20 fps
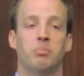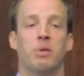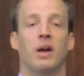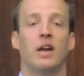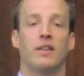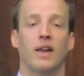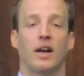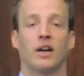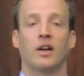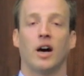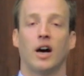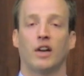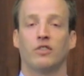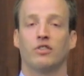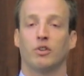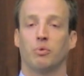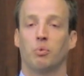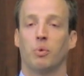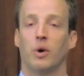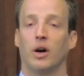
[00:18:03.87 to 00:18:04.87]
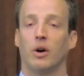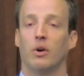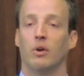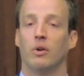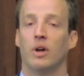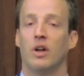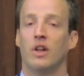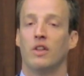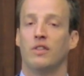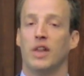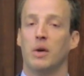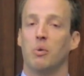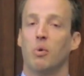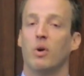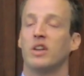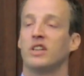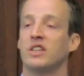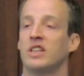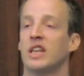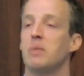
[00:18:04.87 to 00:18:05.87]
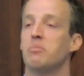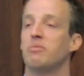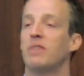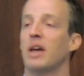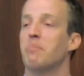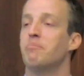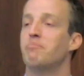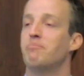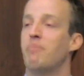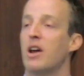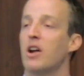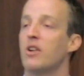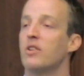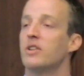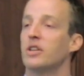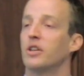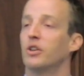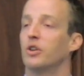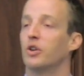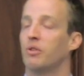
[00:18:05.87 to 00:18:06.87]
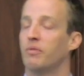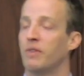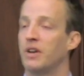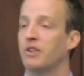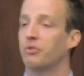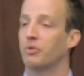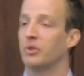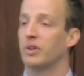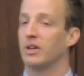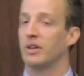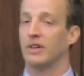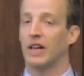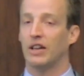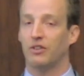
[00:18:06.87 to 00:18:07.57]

to pay that cost as well. They want to keep that barrier of entry.